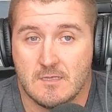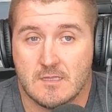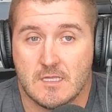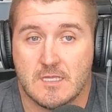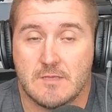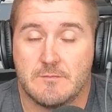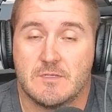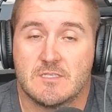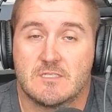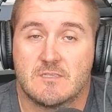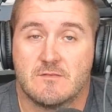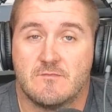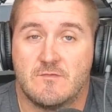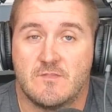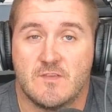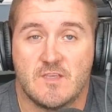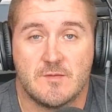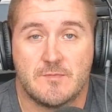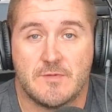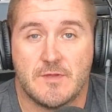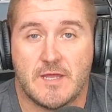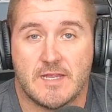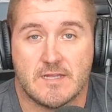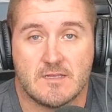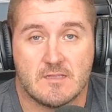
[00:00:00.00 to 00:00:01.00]
leave me some
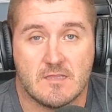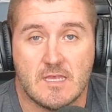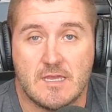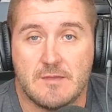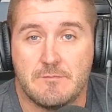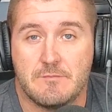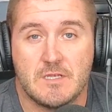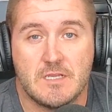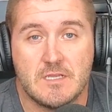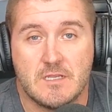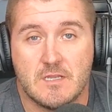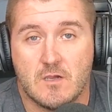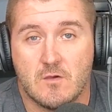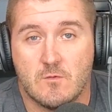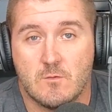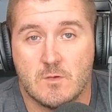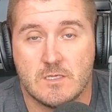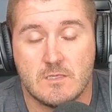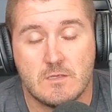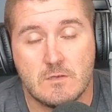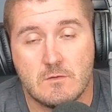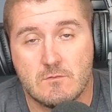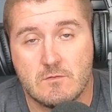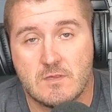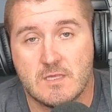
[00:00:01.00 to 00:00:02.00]
feedback. Let me know
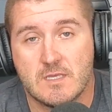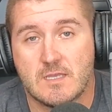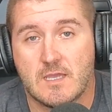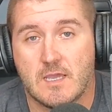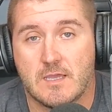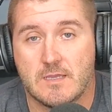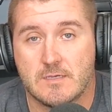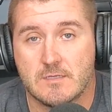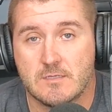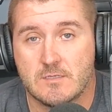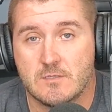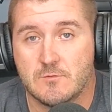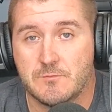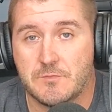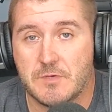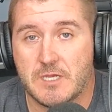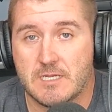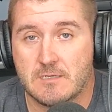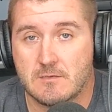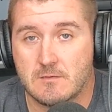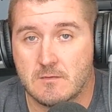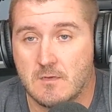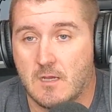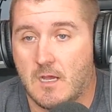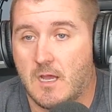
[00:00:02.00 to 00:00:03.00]
what you think I could do
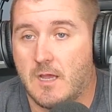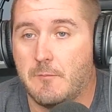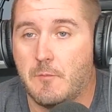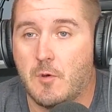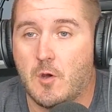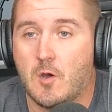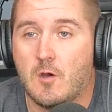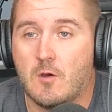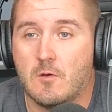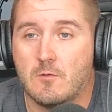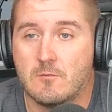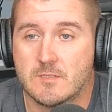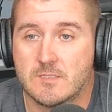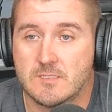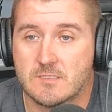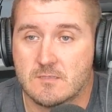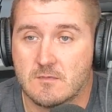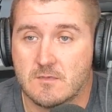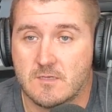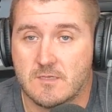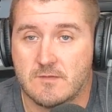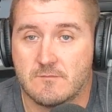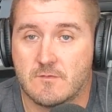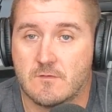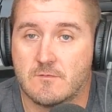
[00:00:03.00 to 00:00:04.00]
better. I'm always
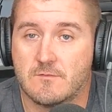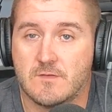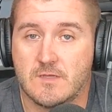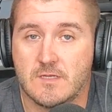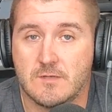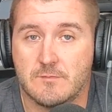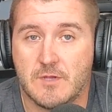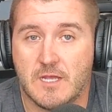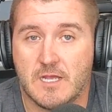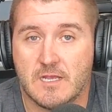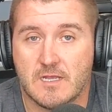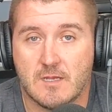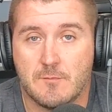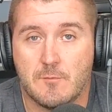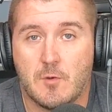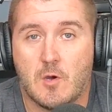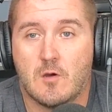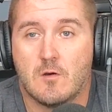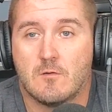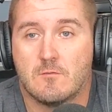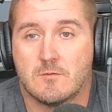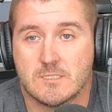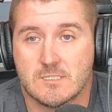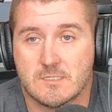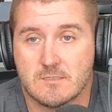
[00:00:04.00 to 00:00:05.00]
looking for feedback. I'm
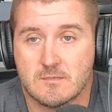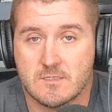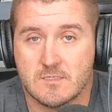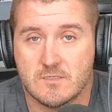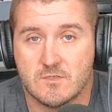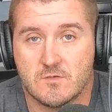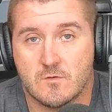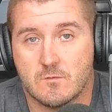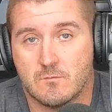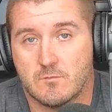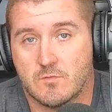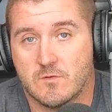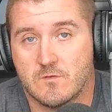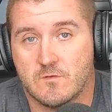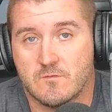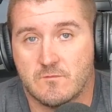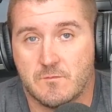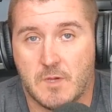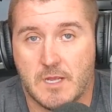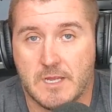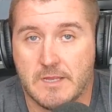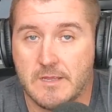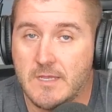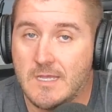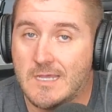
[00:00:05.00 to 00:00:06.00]
always looking to improve
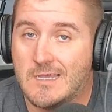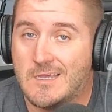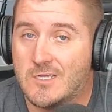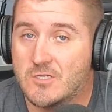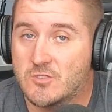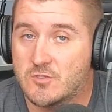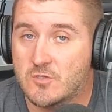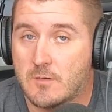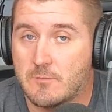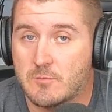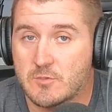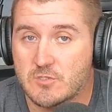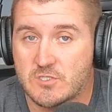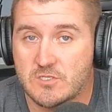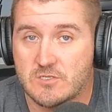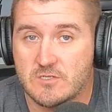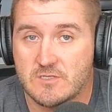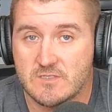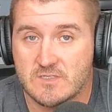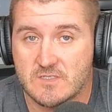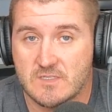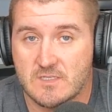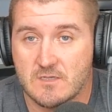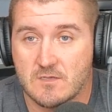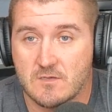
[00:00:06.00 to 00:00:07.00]
my
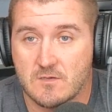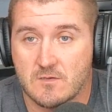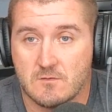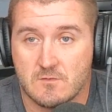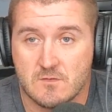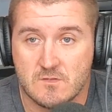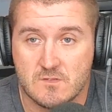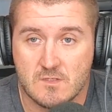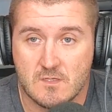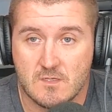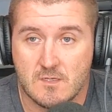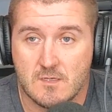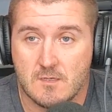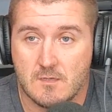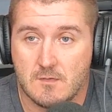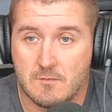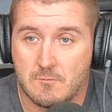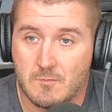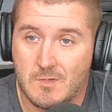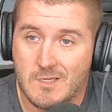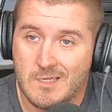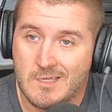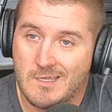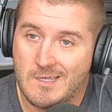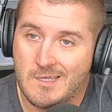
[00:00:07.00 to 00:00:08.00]
troubleshooting skills.
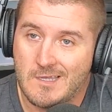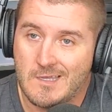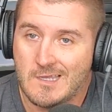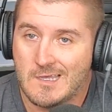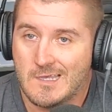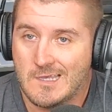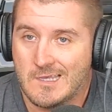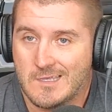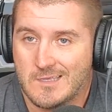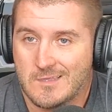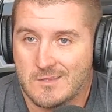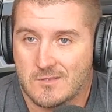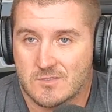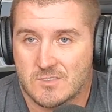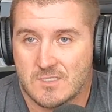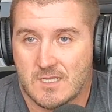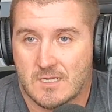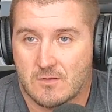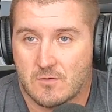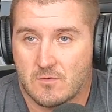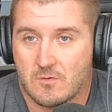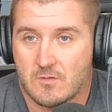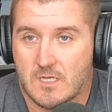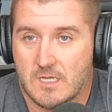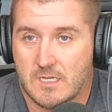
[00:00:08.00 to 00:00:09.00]
Um, there's
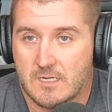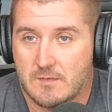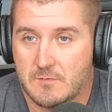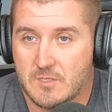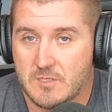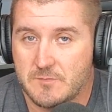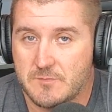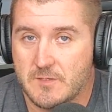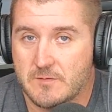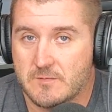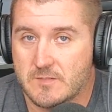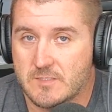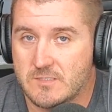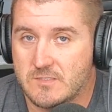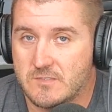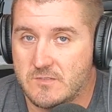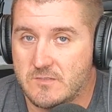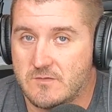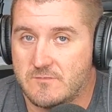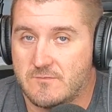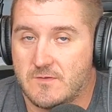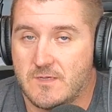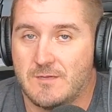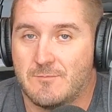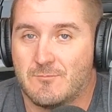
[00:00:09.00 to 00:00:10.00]
not a whole lot I'm going to be able to
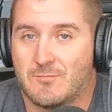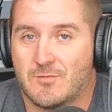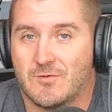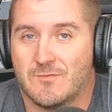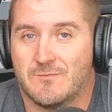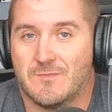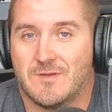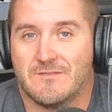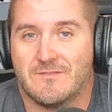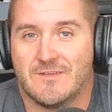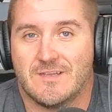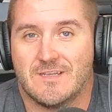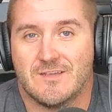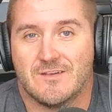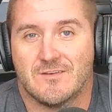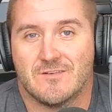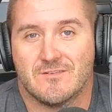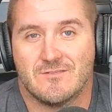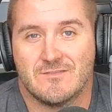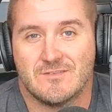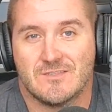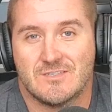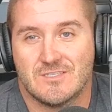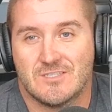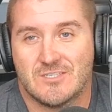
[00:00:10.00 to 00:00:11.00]
do to improve my
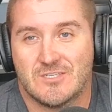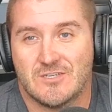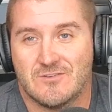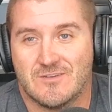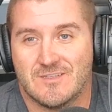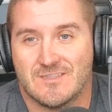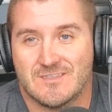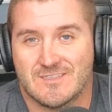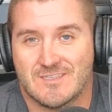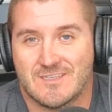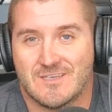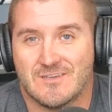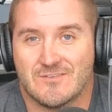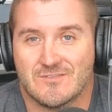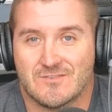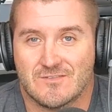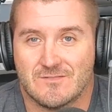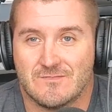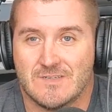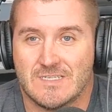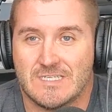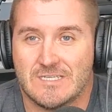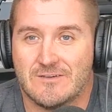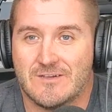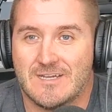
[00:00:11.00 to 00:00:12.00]
video shooting skills
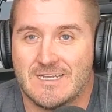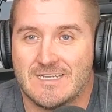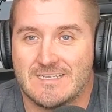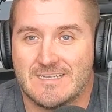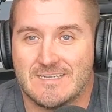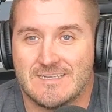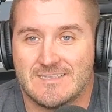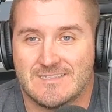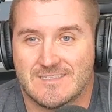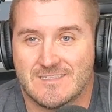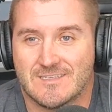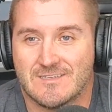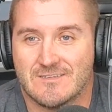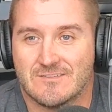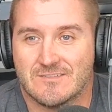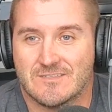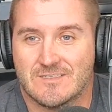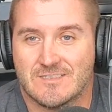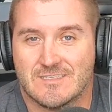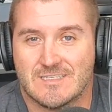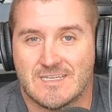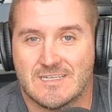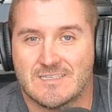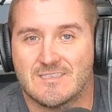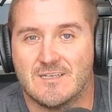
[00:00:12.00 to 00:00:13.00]
or video editing
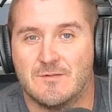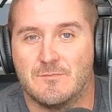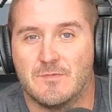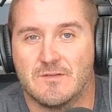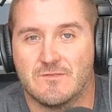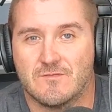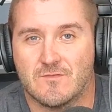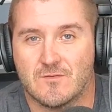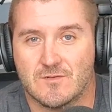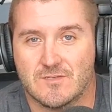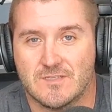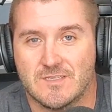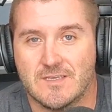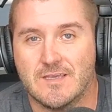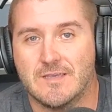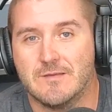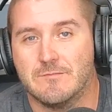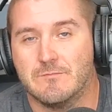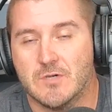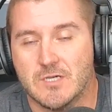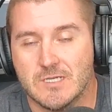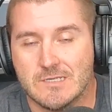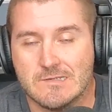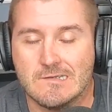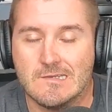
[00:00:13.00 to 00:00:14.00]
skills, 'cause that's not my forte,
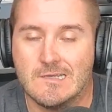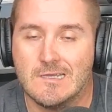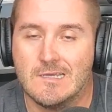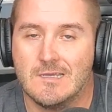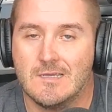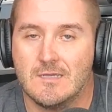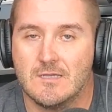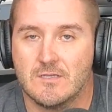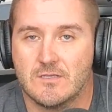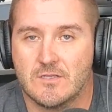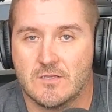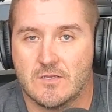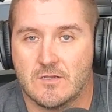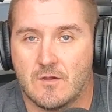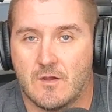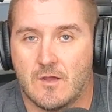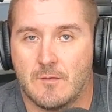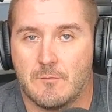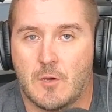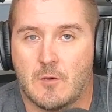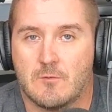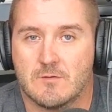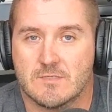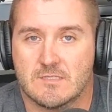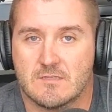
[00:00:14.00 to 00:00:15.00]
but you know,
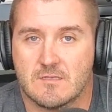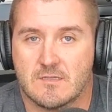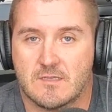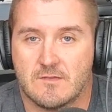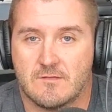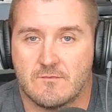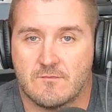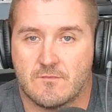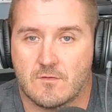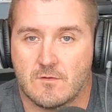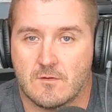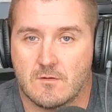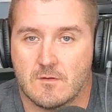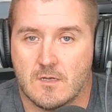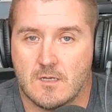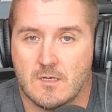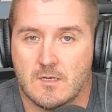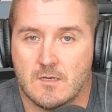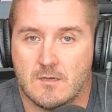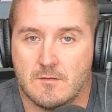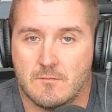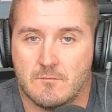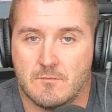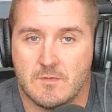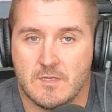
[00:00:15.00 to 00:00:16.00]
I'm always looking for
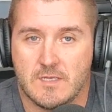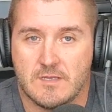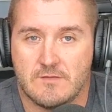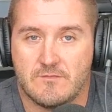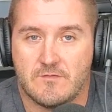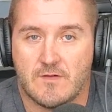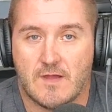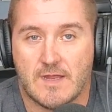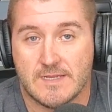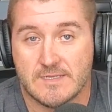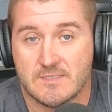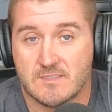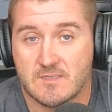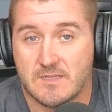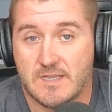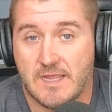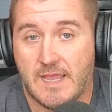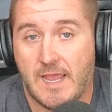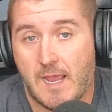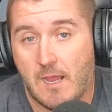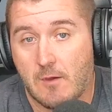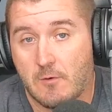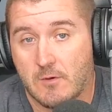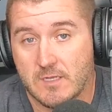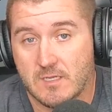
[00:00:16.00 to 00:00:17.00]
um, advice on
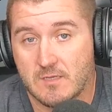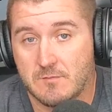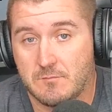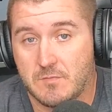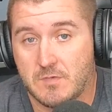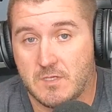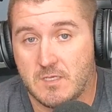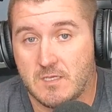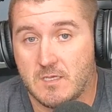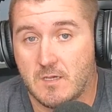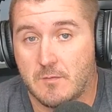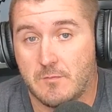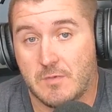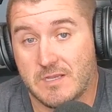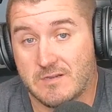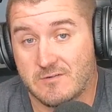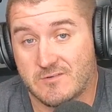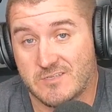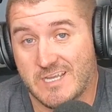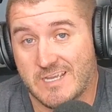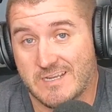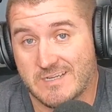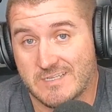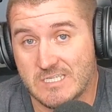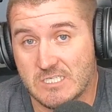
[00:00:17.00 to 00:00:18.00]
how I can be a
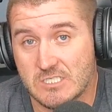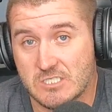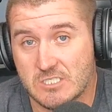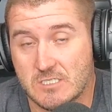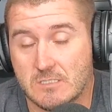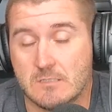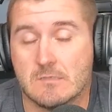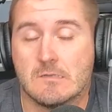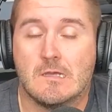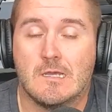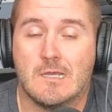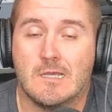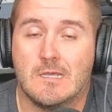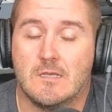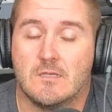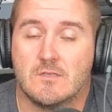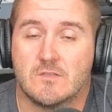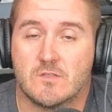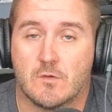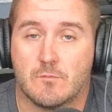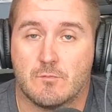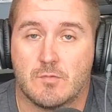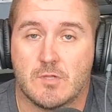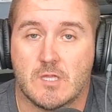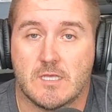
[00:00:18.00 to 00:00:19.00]
better technician.
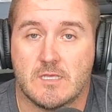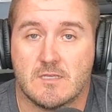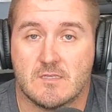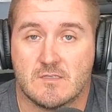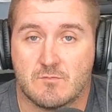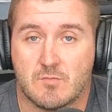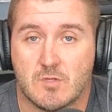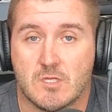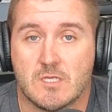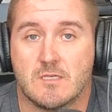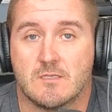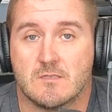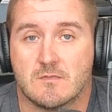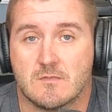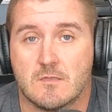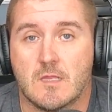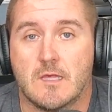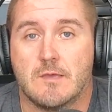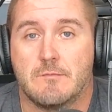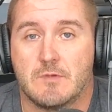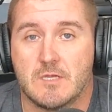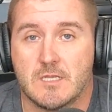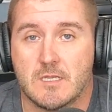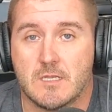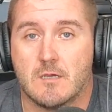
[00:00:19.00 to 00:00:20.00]
So please, please
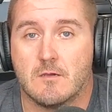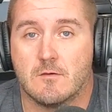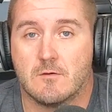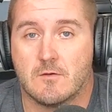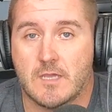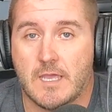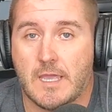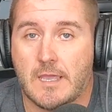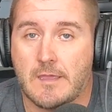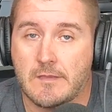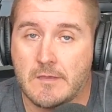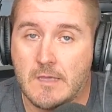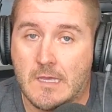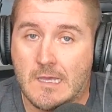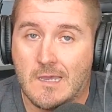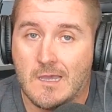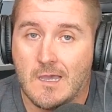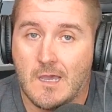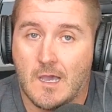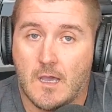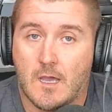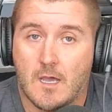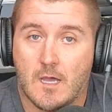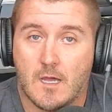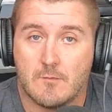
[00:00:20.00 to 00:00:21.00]
let me know, okay?
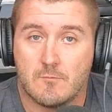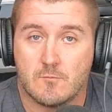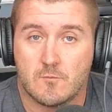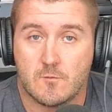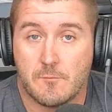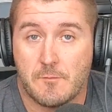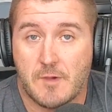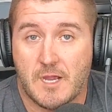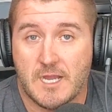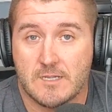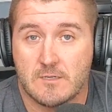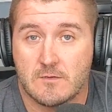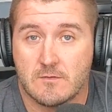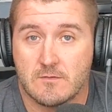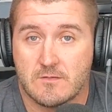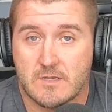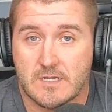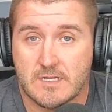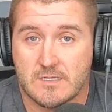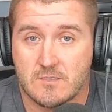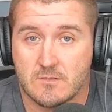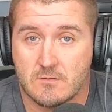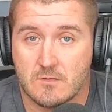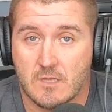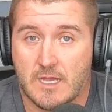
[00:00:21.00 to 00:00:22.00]
Um, reminder
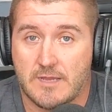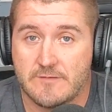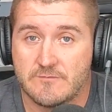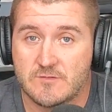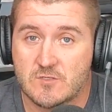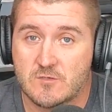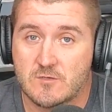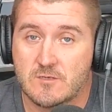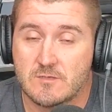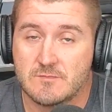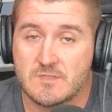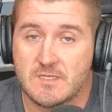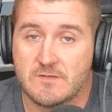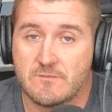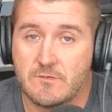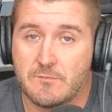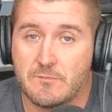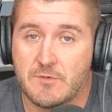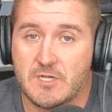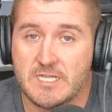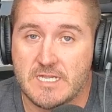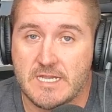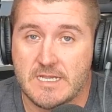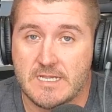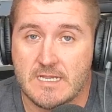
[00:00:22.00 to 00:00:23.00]
that I do live streams every
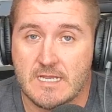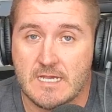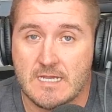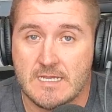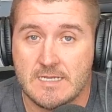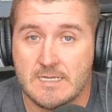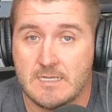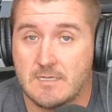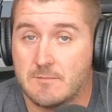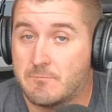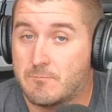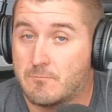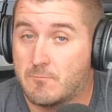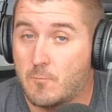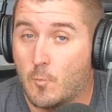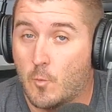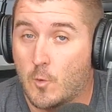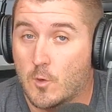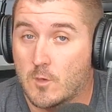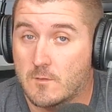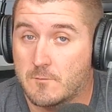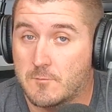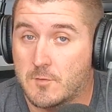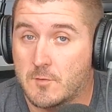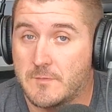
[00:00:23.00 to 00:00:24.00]
Monday night,
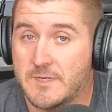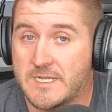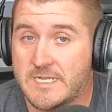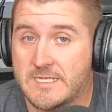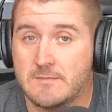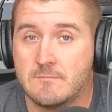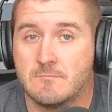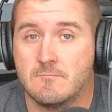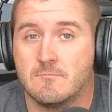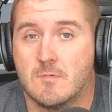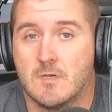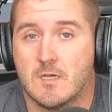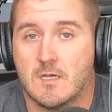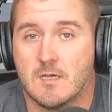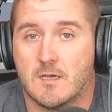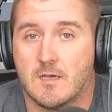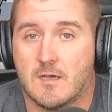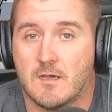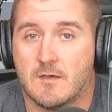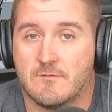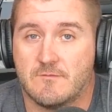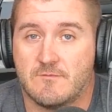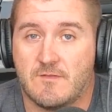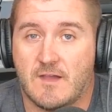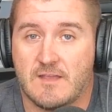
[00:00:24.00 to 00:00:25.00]
work permitting,
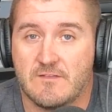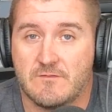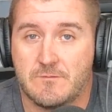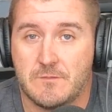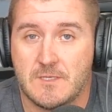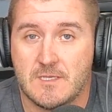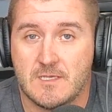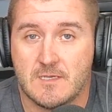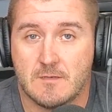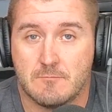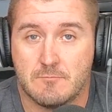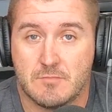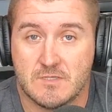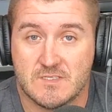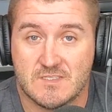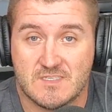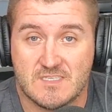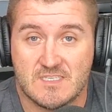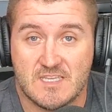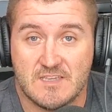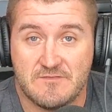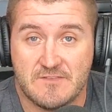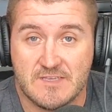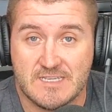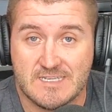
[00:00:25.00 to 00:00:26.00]
uh, five P M
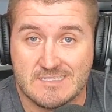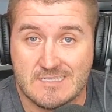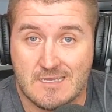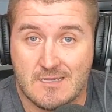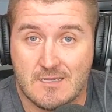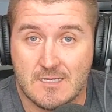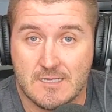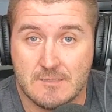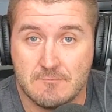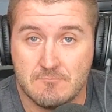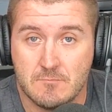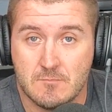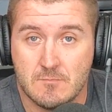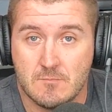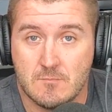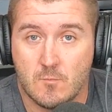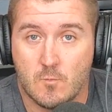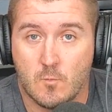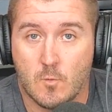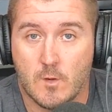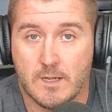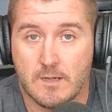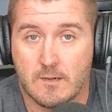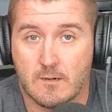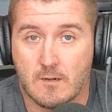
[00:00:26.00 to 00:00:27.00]
Pacific time,
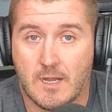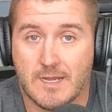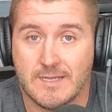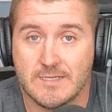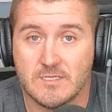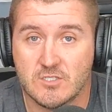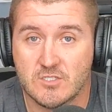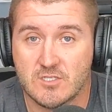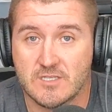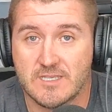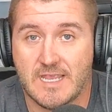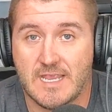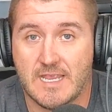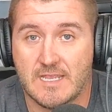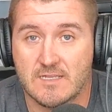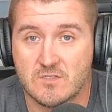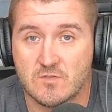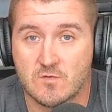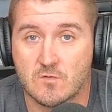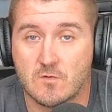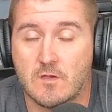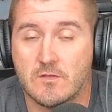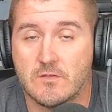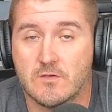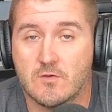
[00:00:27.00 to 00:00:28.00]
where I usually
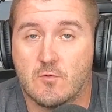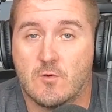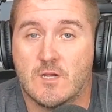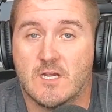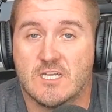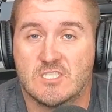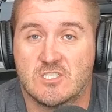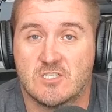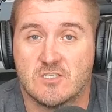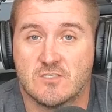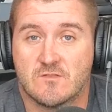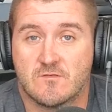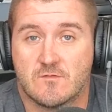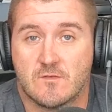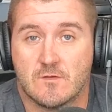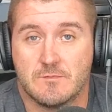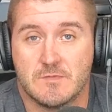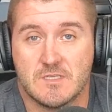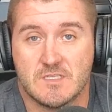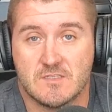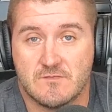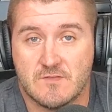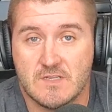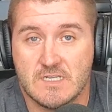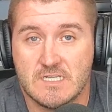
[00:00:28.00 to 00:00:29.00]
answer all the questions
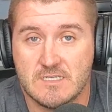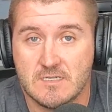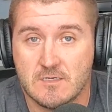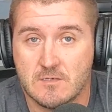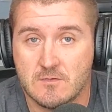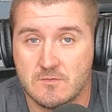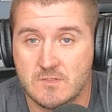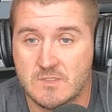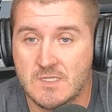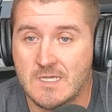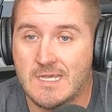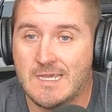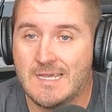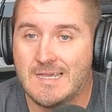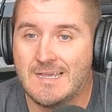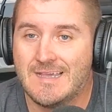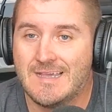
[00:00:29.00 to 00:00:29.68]
from these videos